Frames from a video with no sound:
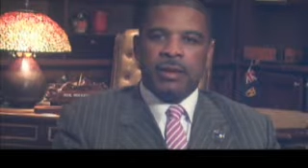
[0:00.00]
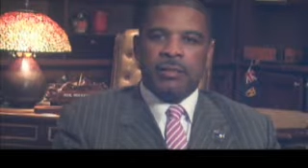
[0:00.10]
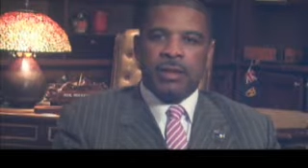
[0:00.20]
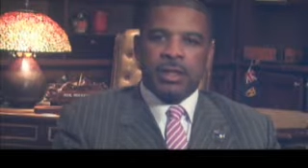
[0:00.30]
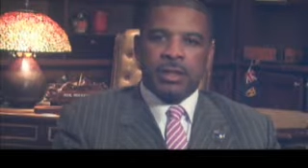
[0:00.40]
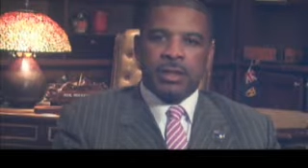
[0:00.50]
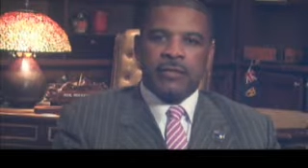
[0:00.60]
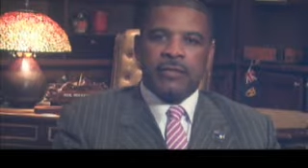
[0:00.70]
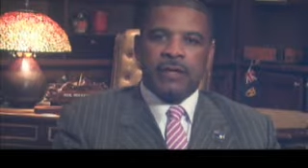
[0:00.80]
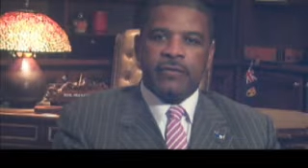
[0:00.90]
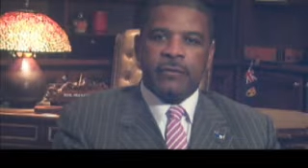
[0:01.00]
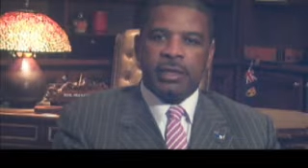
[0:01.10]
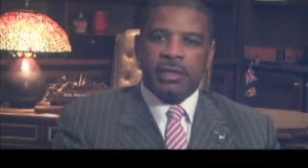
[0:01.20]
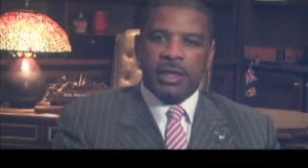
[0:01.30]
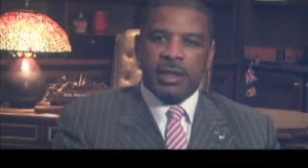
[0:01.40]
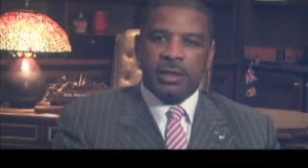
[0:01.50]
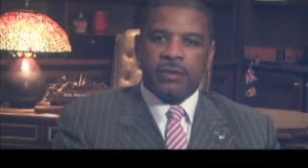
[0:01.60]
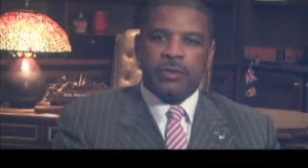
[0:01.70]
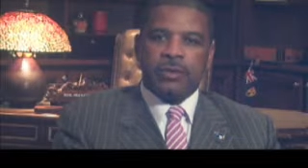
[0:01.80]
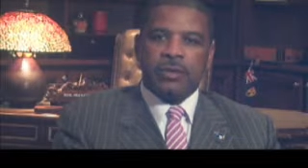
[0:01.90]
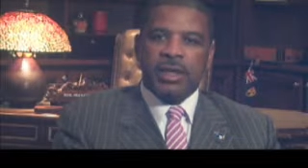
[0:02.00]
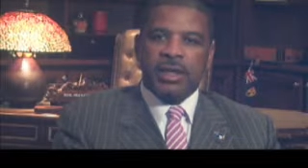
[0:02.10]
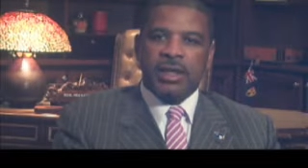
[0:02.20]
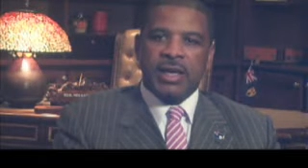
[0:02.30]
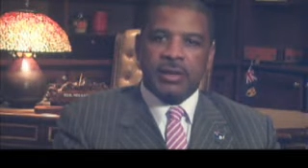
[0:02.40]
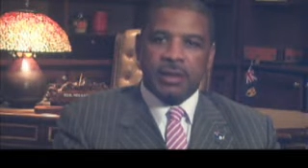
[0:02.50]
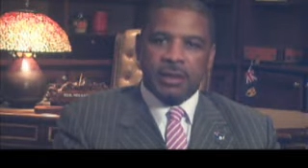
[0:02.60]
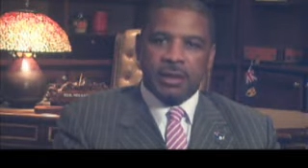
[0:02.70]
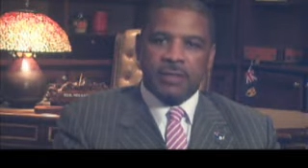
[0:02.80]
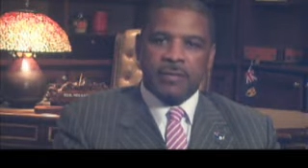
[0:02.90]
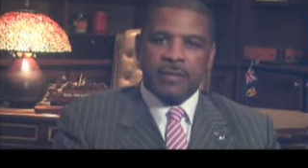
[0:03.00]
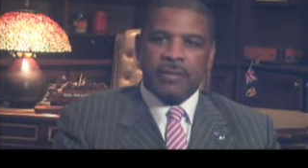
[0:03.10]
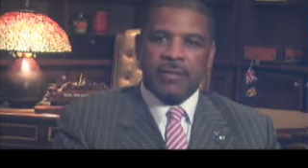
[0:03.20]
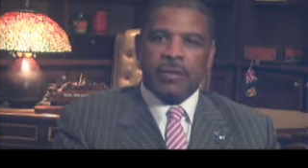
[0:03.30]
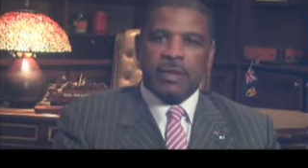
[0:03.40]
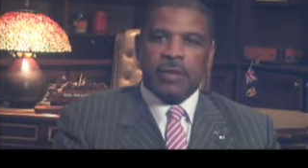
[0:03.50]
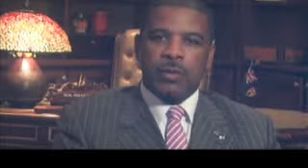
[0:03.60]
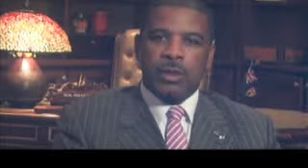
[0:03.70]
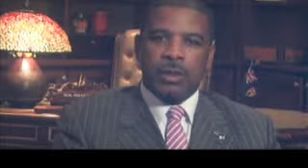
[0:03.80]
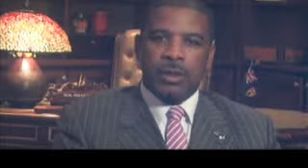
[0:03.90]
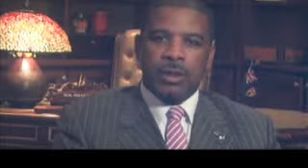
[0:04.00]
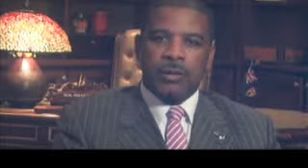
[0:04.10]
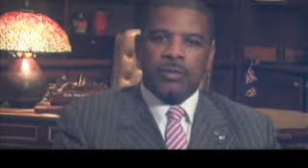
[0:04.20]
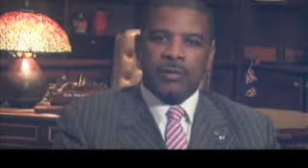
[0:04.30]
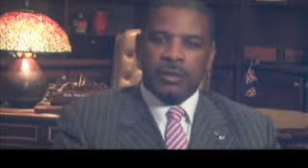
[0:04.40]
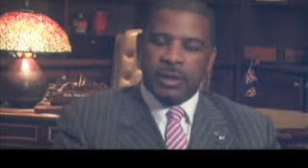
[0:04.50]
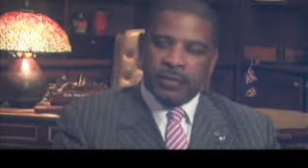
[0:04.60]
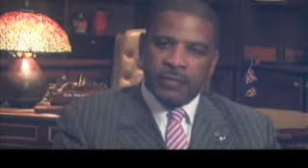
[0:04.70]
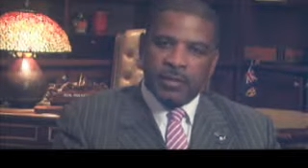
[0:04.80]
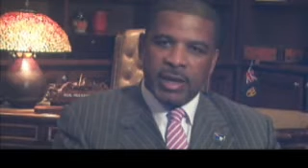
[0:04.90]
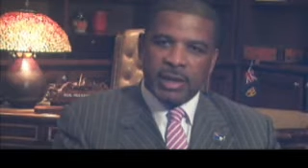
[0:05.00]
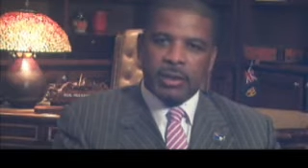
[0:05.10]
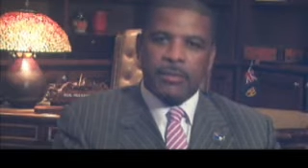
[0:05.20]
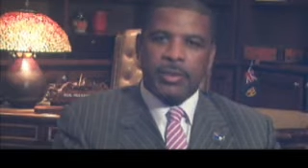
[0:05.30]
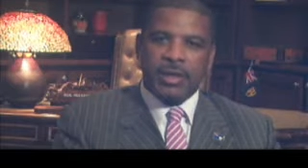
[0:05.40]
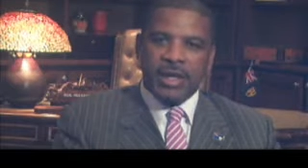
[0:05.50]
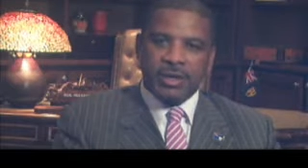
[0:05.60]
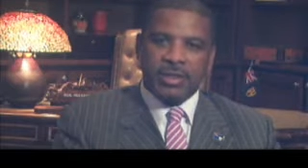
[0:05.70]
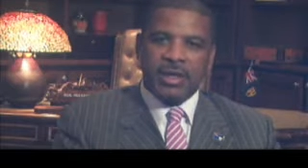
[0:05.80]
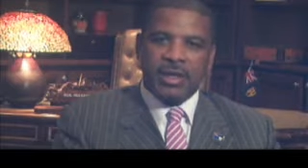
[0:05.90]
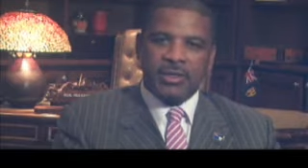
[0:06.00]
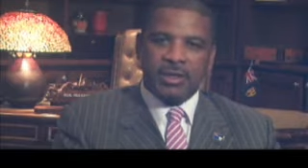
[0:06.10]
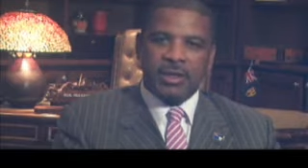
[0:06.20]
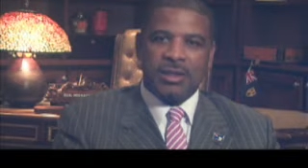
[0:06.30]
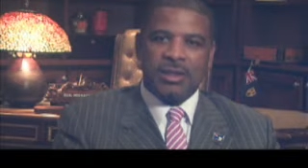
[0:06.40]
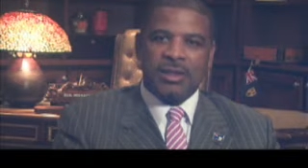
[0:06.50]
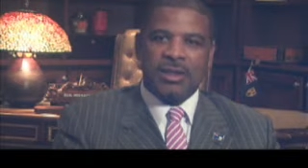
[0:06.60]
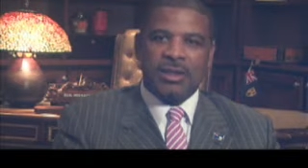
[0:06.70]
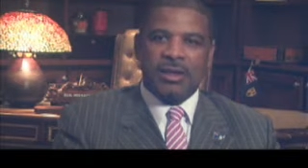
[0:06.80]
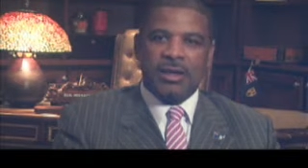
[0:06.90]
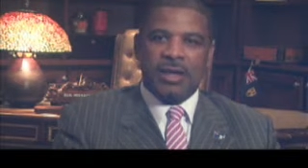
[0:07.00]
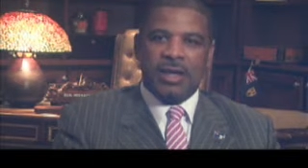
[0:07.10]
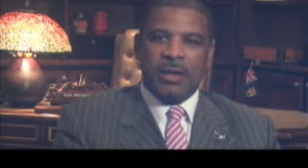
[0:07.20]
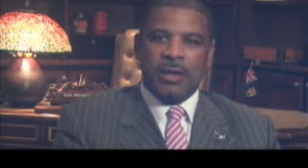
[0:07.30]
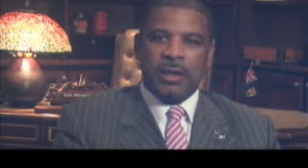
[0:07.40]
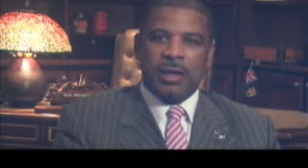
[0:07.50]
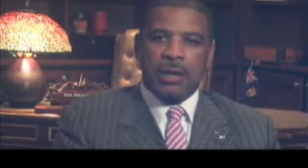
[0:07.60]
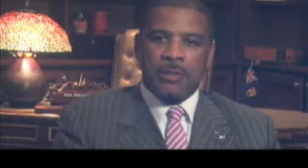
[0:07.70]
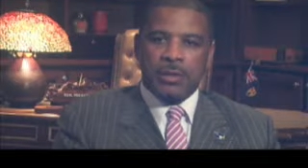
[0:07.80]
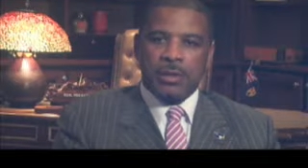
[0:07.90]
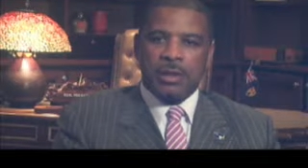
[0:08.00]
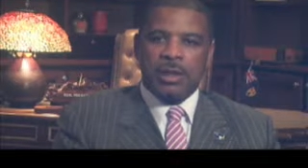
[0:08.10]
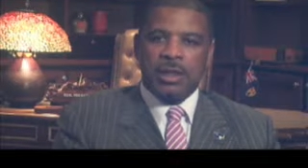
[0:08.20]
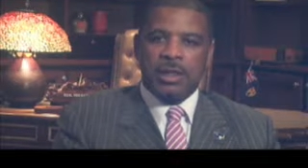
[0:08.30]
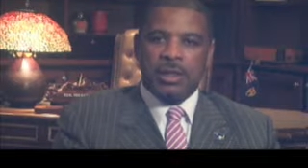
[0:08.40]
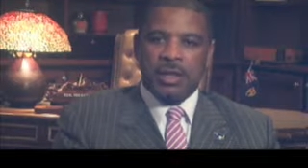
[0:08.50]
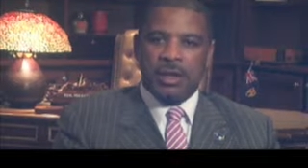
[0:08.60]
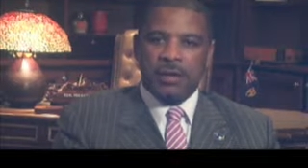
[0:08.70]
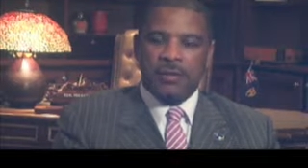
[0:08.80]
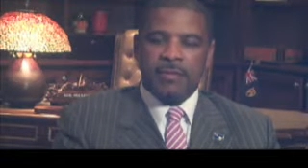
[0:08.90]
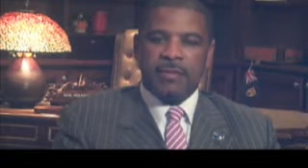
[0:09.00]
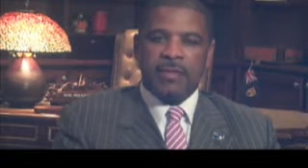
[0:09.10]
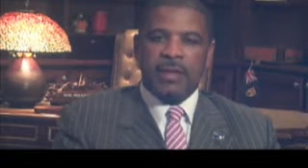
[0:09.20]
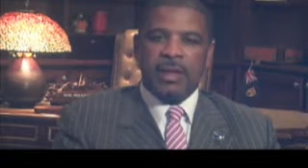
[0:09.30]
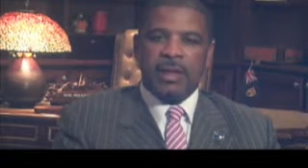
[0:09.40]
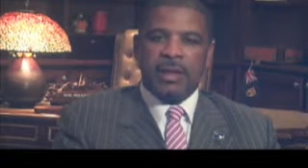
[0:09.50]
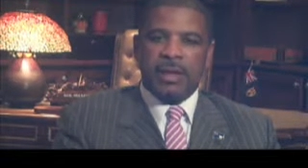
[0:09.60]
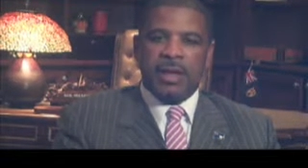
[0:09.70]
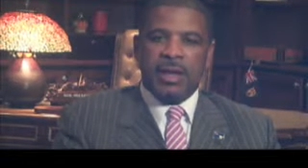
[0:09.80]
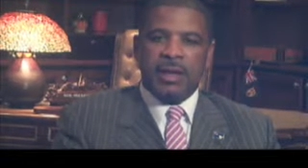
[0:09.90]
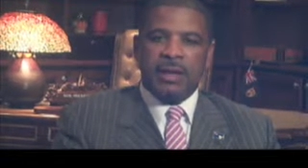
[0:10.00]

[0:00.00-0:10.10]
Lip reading: Ministers have therefore decided to create an agency that will be called the Environmental Protection Agency and will encompass the DECR and